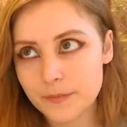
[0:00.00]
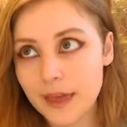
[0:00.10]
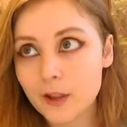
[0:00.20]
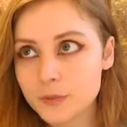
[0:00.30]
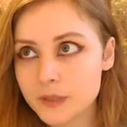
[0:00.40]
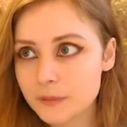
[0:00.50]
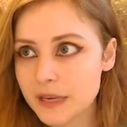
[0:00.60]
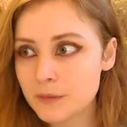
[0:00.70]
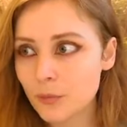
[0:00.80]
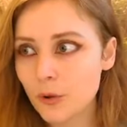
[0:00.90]
helps
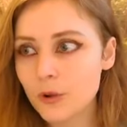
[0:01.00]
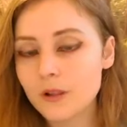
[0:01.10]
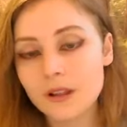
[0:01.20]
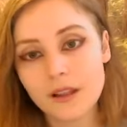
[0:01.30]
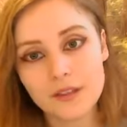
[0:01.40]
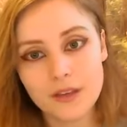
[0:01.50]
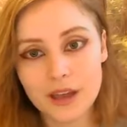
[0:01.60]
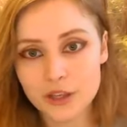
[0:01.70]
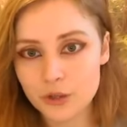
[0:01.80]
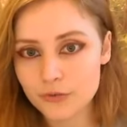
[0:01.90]
people,
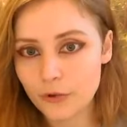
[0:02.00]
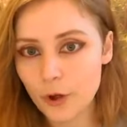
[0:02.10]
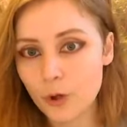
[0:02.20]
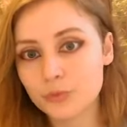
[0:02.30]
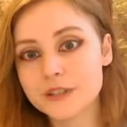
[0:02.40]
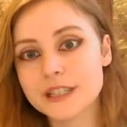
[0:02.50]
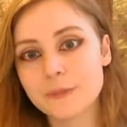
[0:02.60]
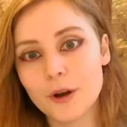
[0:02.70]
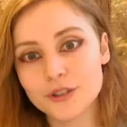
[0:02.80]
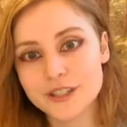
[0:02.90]
that you've all
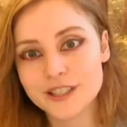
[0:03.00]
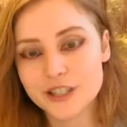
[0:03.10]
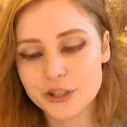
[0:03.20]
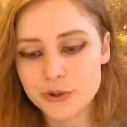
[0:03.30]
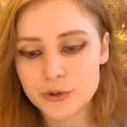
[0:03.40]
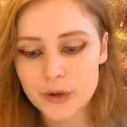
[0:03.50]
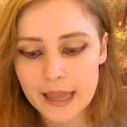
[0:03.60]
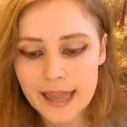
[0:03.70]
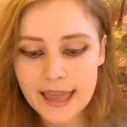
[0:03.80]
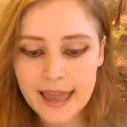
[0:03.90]
responded to,
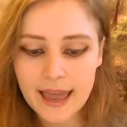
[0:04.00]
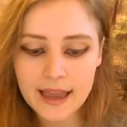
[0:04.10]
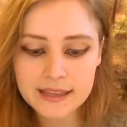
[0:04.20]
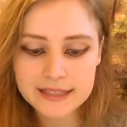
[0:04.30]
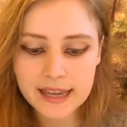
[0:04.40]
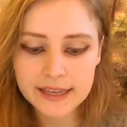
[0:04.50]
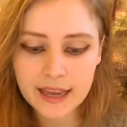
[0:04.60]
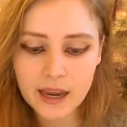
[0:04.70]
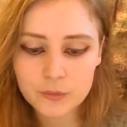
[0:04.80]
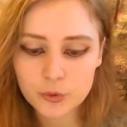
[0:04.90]
and I
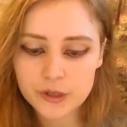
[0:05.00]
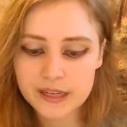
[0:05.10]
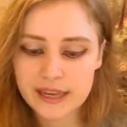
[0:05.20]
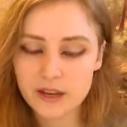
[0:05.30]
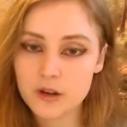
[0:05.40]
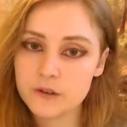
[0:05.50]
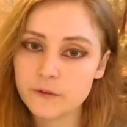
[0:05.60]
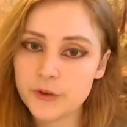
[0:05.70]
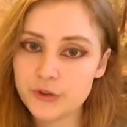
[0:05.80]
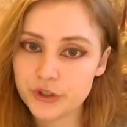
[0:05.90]
am working on
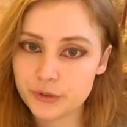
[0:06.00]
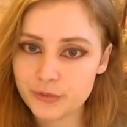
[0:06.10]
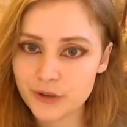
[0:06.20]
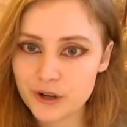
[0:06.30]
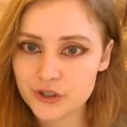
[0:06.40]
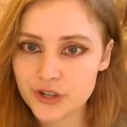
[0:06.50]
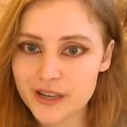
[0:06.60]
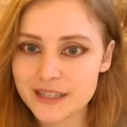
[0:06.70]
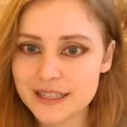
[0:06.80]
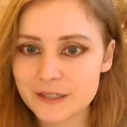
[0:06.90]
future
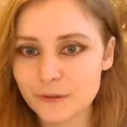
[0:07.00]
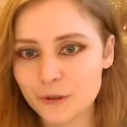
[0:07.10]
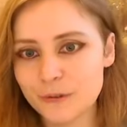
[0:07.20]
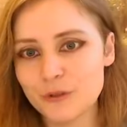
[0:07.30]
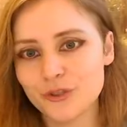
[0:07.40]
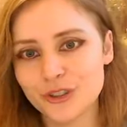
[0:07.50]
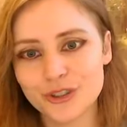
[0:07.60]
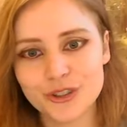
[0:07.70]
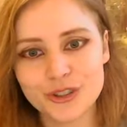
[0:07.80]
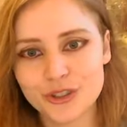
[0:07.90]
projects for
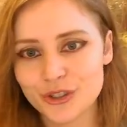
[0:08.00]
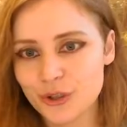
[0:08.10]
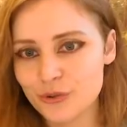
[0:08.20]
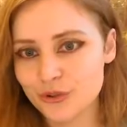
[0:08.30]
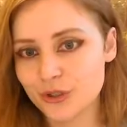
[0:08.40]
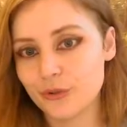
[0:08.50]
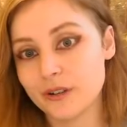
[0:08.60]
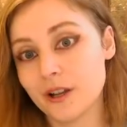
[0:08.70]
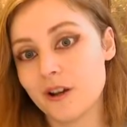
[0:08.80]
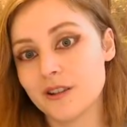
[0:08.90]
future shows or
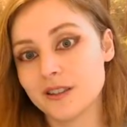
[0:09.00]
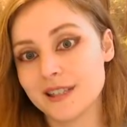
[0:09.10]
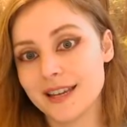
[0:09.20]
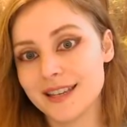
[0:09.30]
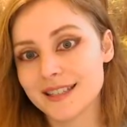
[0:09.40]
content.